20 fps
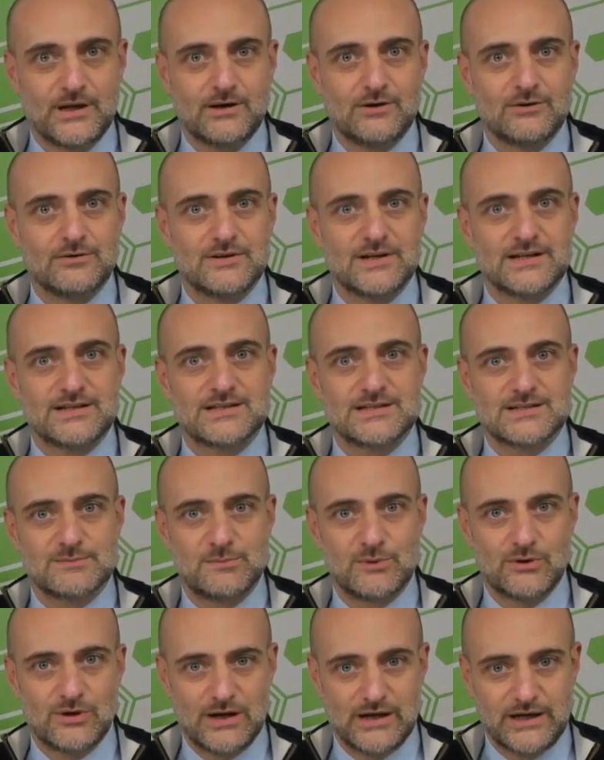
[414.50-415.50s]
that's
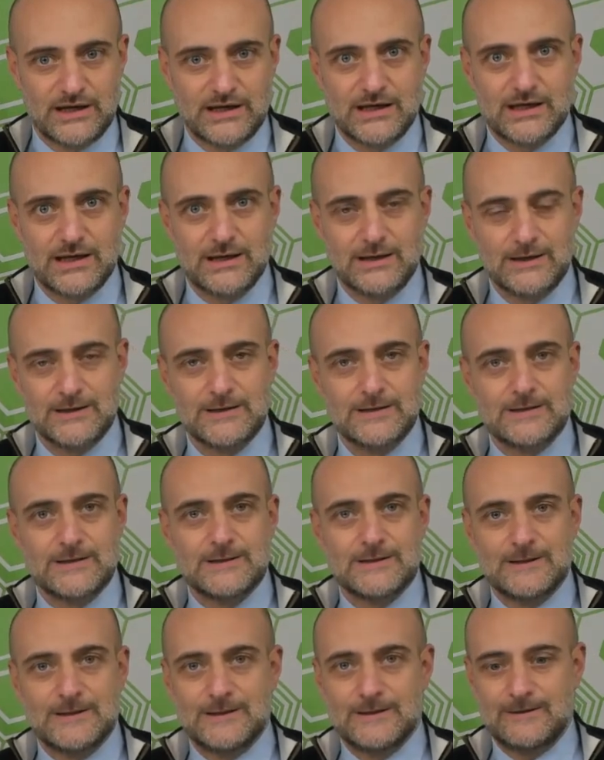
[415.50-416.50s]
more like
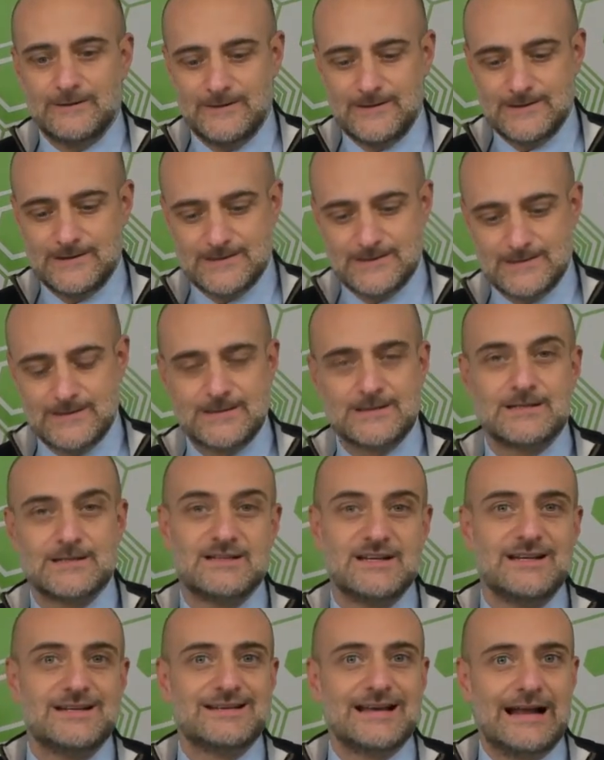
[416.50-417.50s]
this is
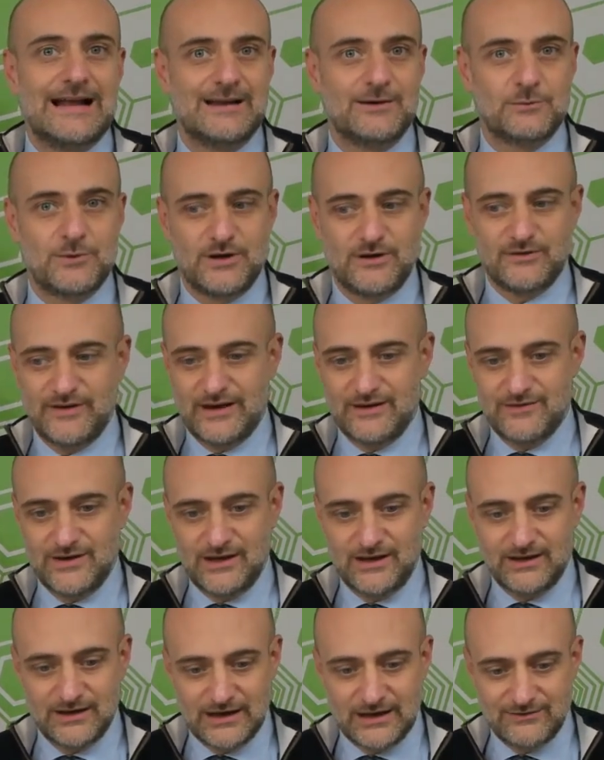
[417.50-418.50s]
the Italian way of
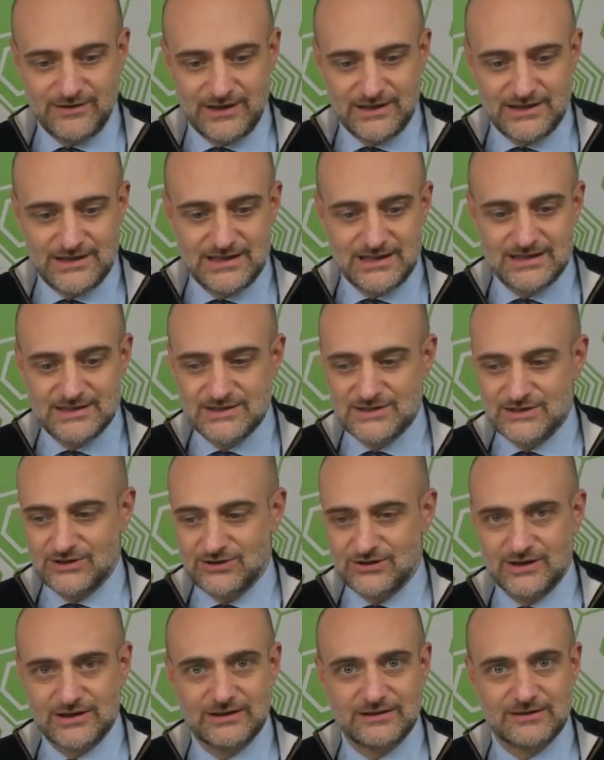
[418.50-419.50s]
having tea.
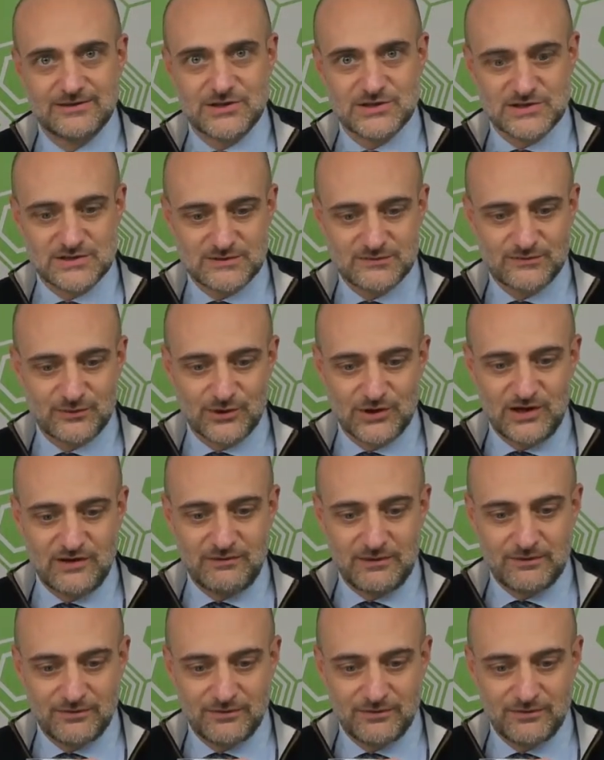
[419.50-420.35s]
So just forgive me for